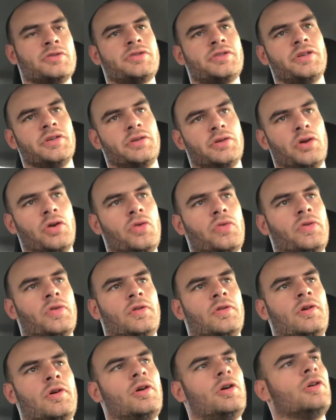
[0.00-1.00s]
to go the
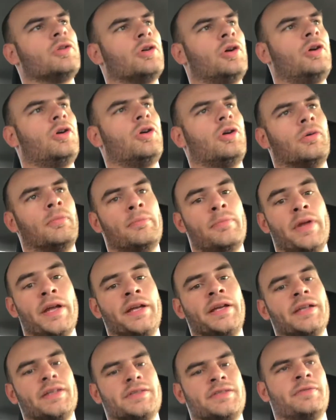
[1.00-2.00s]
long haul,
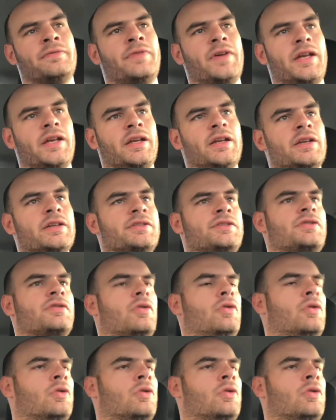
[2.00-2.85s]
make it to Vegas